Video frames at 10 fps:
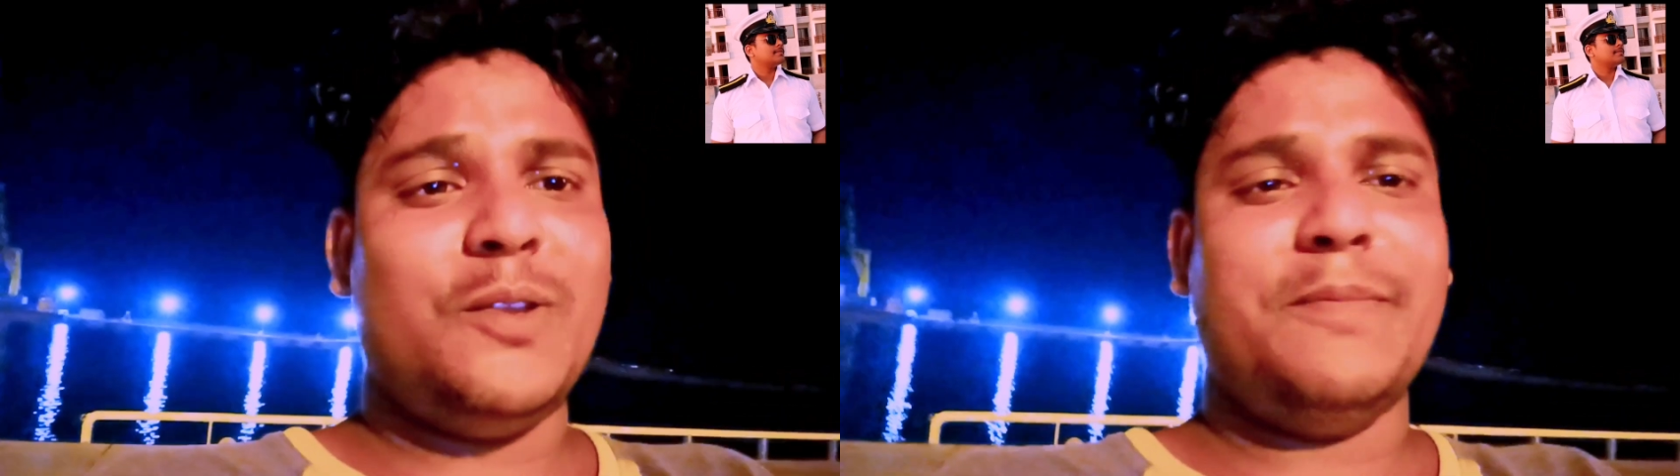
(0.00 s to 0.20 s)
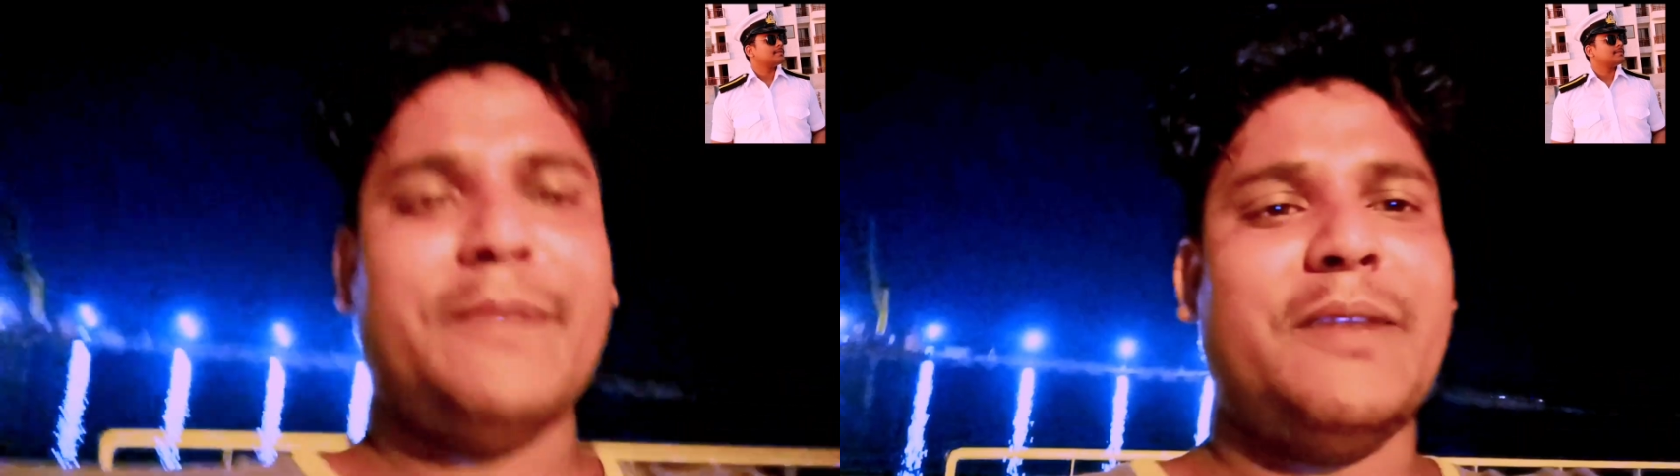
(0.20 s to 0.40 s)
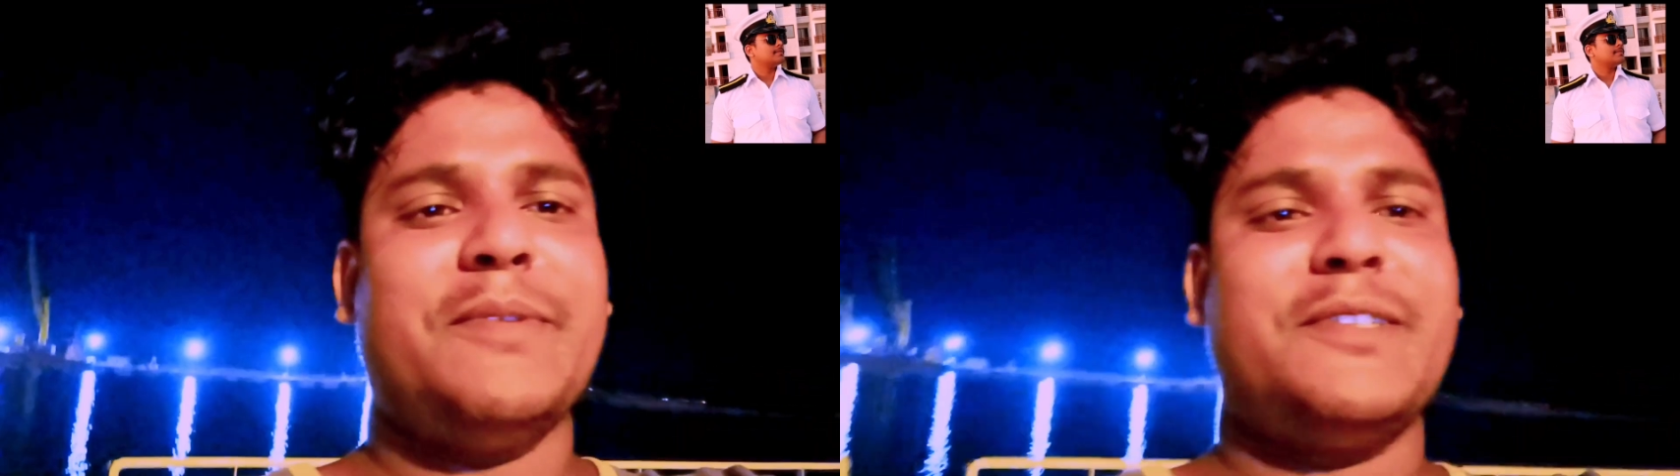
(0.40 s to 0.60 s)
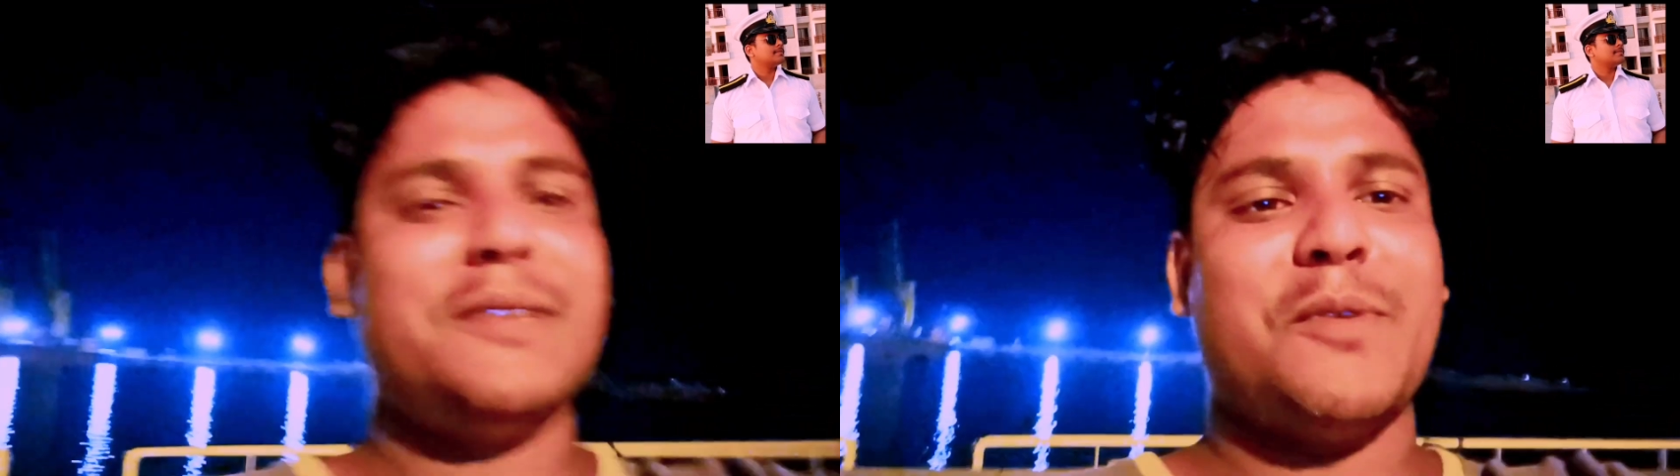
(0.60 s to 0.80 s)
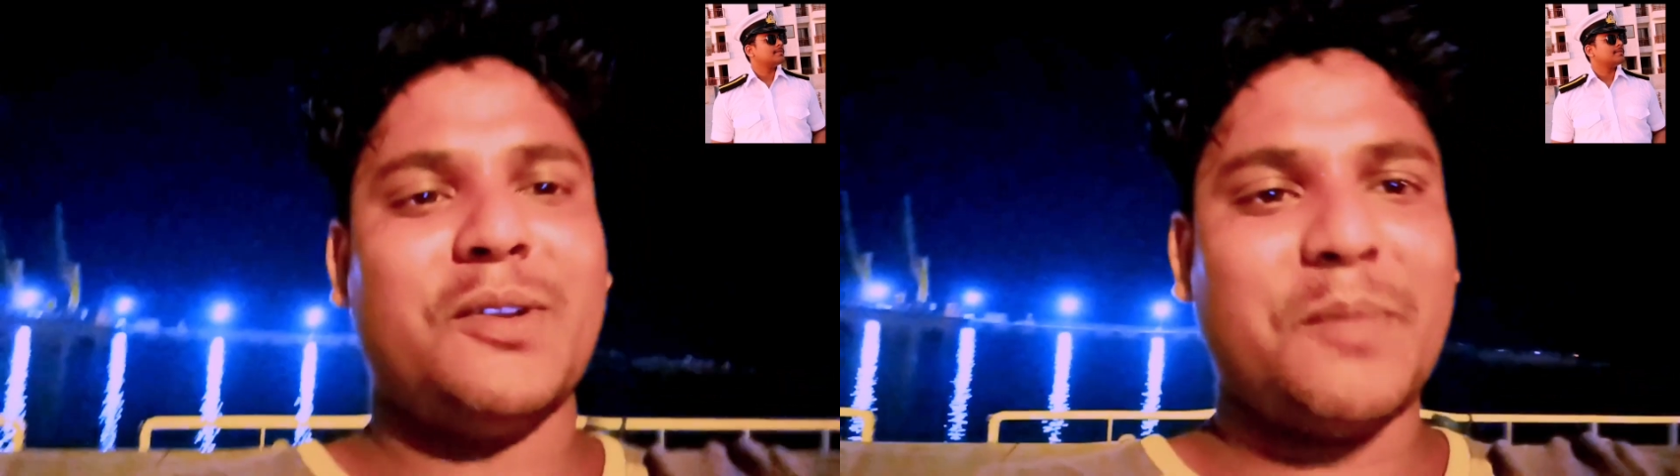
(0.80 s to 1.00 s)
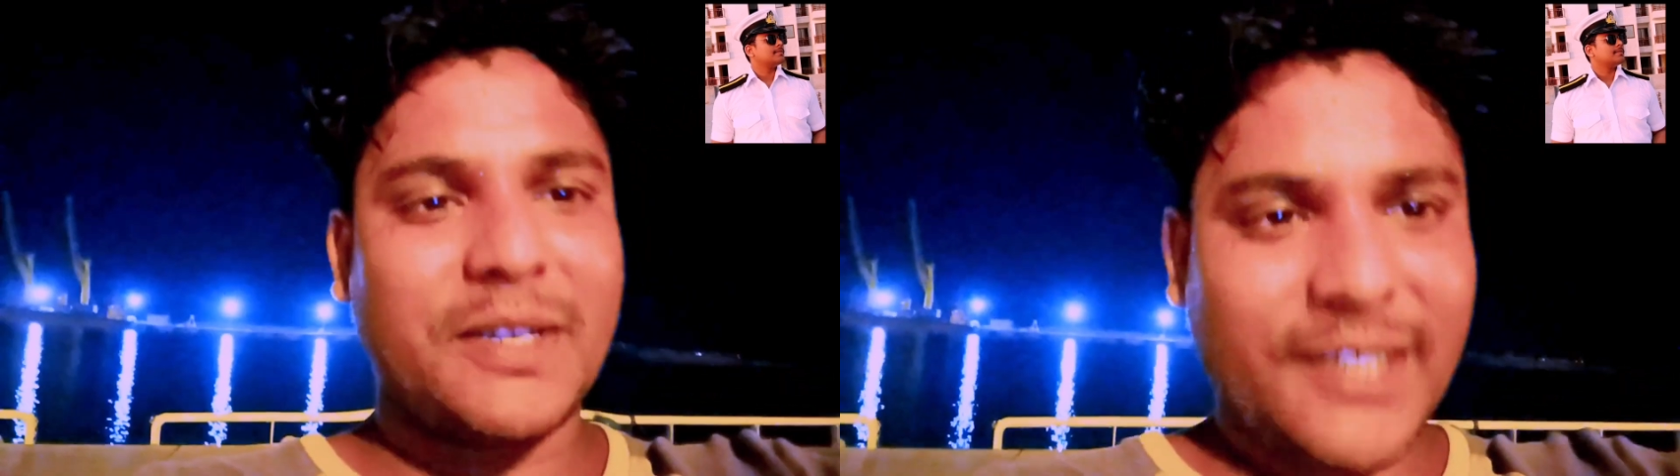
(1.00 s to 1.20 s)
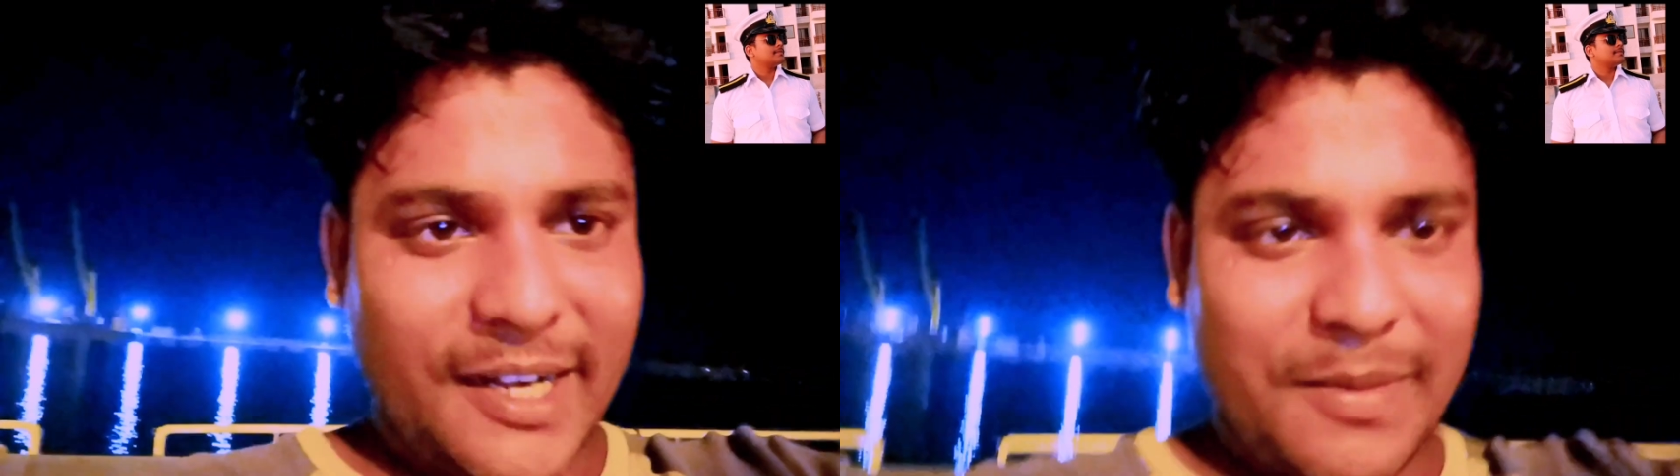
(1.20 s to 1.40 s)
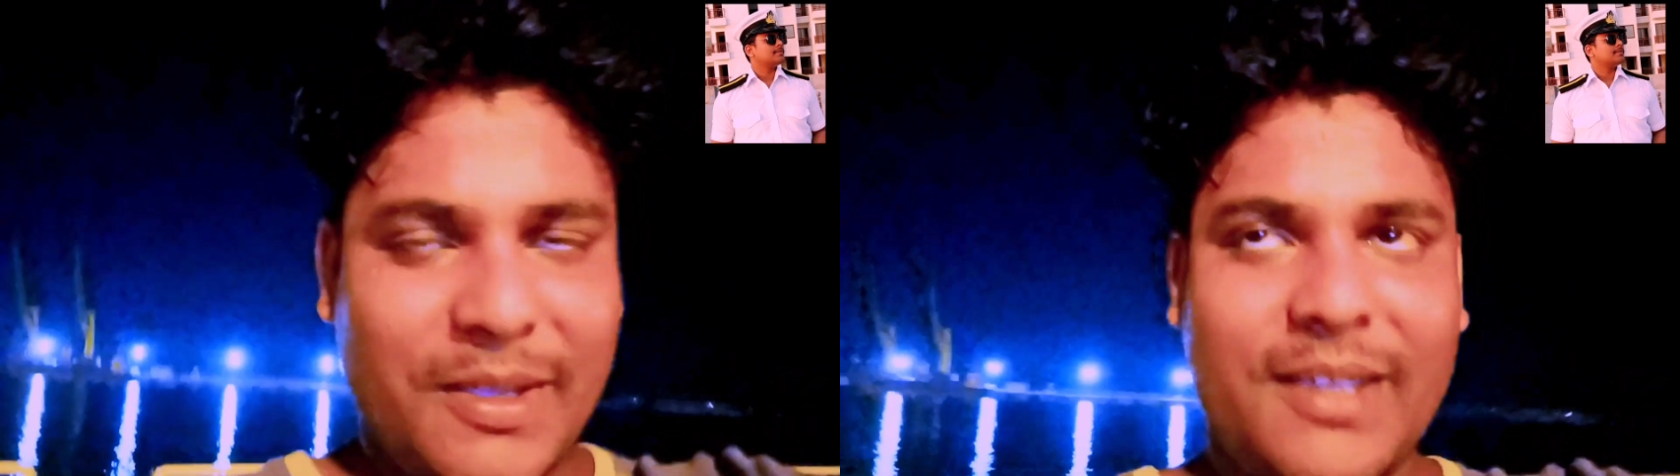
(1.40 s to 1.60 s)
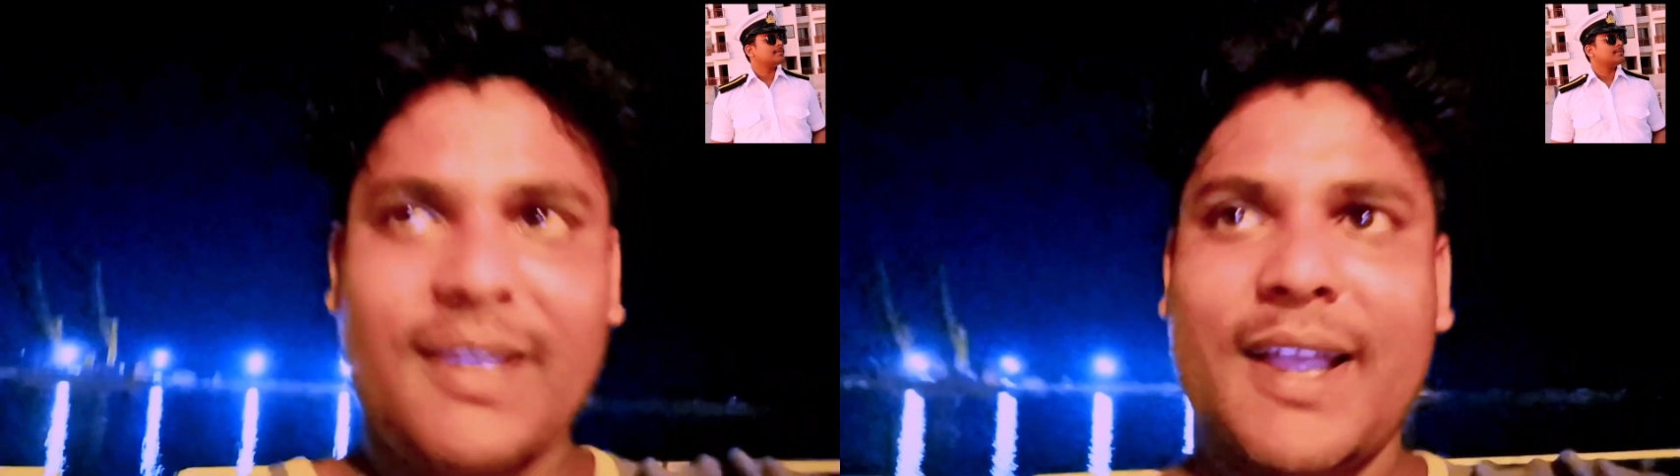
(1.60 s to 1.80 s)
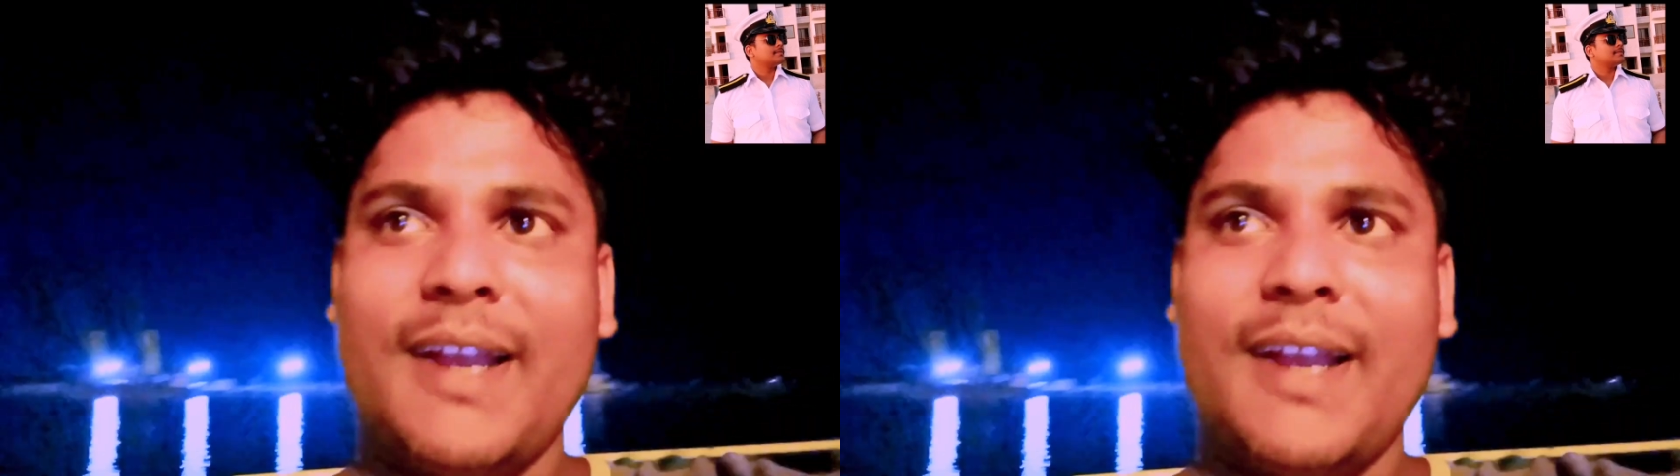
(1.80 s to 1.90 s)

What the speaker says: full information about the merchant navy,